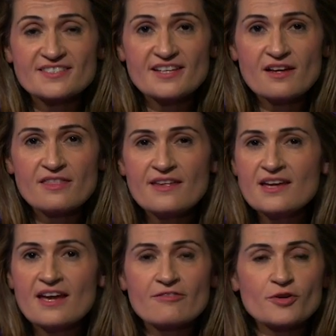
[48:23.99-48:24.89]
And I think
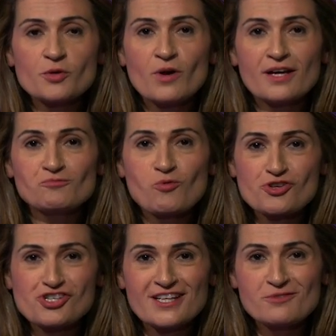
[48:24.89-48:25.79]
everyone
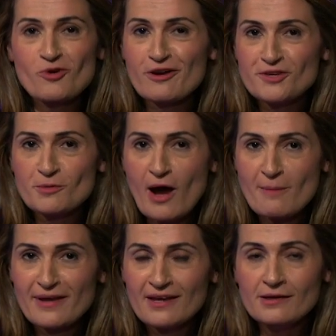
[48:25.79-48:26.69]
watching, wherever you might
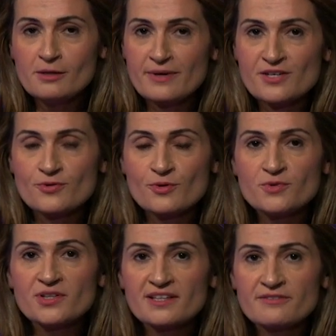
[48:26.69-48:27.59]
be, your bedroom,
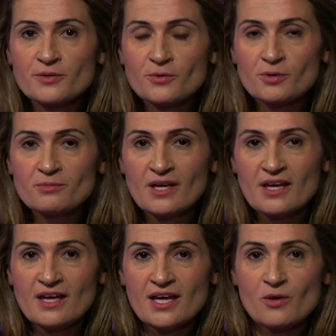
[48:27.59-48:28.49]
your living room,
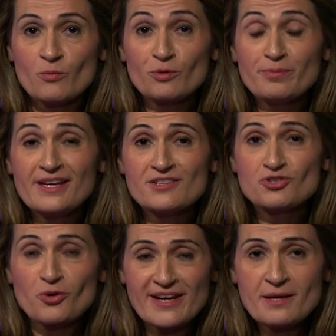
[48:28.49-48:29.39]
will be
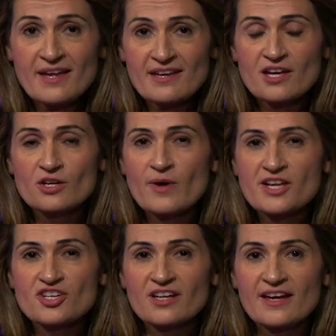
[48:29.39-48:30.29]
joining me in
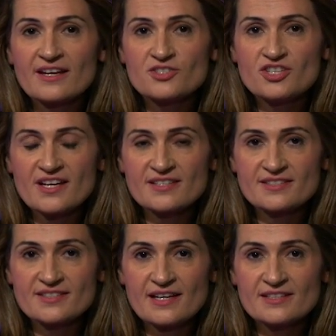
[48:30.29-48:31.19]
congratulating
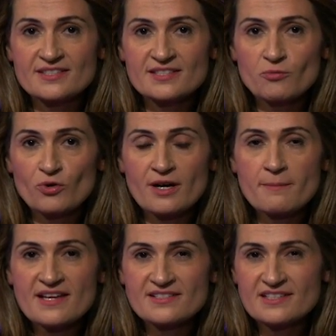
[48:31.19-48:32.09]
Jess, and what an
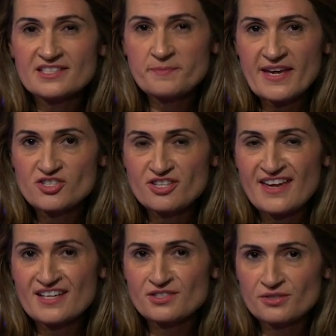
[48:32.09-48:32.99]
amazing speech
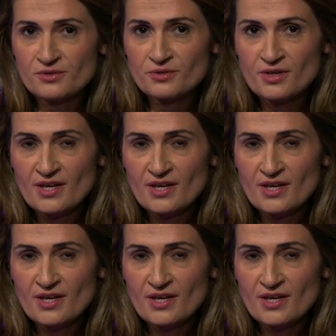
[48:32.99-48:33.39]
there too.